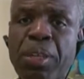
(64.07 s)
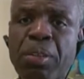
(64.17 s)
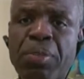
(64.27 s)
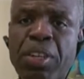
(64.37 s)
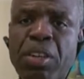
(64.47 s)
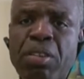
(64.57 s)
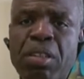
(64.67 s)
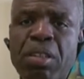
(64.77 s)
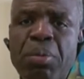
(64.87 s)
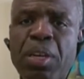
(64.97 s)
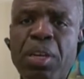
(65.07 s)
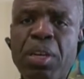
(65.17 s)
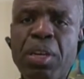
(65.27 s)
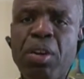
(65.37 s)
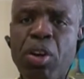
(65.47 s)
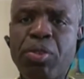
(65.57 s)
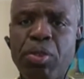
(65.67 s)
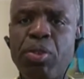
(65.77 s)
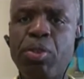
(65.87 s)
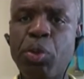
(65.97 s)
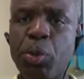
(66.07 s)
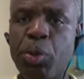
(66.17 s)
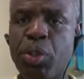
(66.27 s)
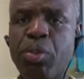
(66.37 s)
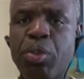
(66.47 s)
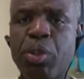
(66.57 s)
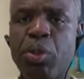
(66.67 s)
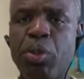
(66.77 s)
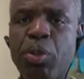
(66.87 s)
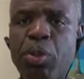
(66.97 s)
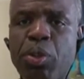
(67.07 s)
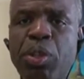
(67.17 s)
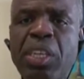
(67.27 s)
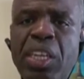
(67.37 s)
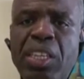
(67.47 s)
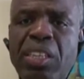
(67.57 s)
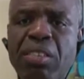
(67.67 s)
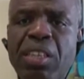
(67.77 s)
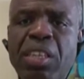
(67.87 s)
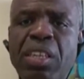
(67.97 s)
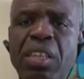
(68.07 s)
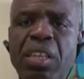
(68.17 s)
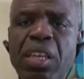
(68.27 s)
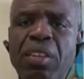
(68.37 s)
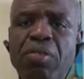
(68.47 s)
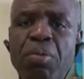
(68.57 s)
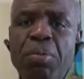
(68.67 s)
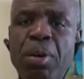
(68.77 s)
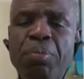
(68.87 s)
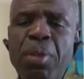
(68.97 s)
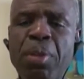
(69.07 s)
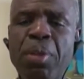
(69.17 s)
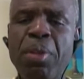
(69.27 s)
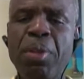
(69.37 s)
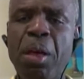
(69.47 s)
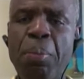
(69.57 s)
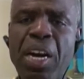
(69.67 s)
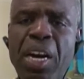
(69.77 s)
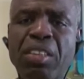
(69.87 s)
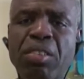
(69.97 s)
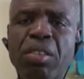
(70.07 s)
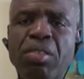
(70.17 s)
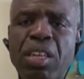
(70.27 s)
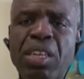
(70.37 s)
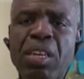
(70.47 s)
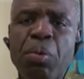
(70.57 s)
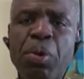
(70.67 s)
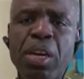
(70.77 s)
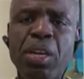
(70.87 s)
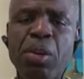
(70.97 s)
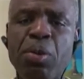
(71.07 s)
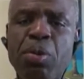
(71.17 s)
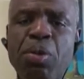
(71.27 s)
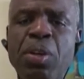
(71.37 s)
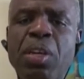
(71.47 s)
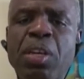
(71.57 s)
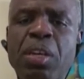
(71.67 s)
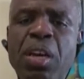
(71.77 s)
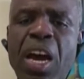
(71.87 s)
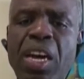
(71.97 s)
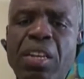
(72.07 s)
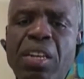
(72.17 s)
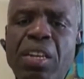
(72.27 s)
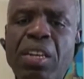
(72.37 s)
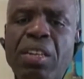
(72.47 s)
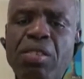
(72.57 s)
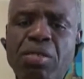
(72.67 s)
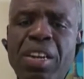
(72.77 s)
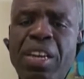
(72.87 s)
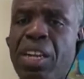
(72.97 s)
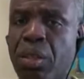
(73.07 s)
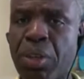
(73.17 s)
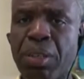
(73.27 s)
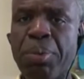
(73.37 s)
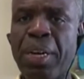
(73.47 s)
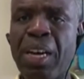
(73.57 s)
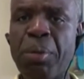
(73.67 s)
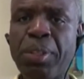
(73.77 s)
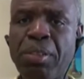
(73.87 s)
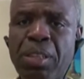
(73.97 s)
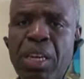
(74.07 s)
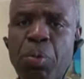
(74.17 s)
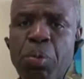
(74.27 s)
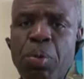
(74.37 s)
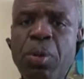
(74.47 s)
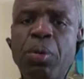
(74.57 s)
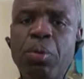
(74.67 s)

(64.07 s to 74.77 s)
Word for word: aspects of our economy are also on hold. So it, it it's from a, a partial shutdown where you had the strength elsewhere in the Bahamas that